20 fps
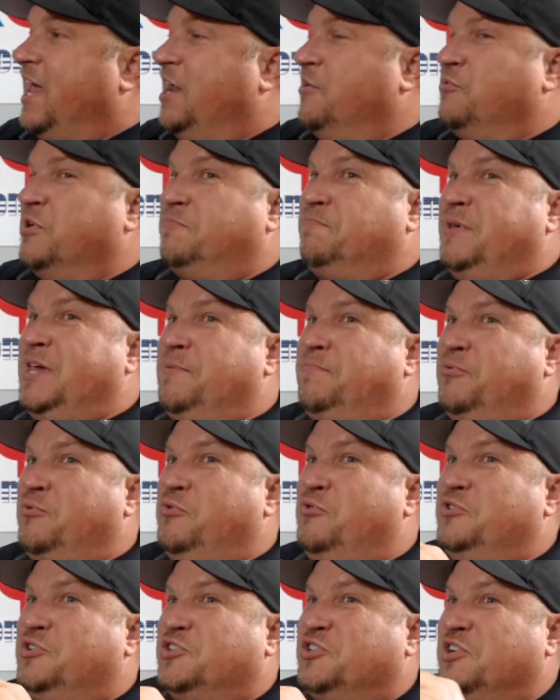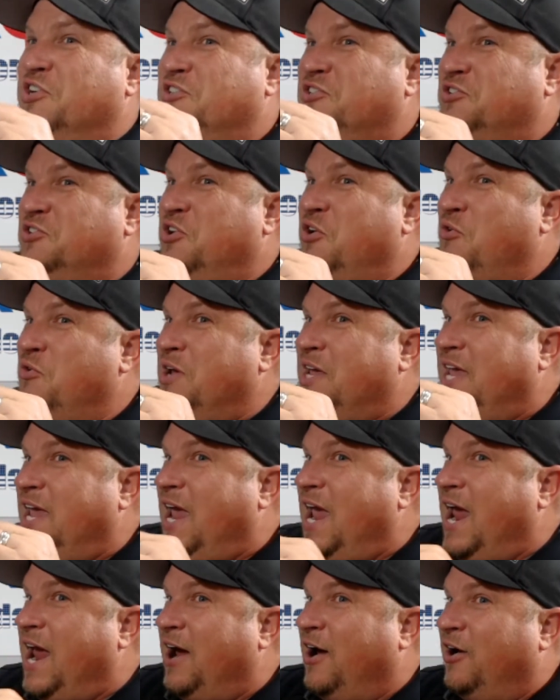And with people who just don't
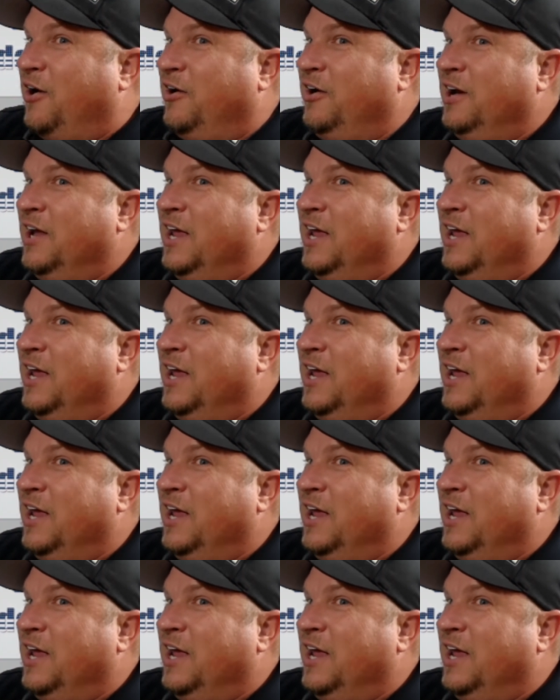care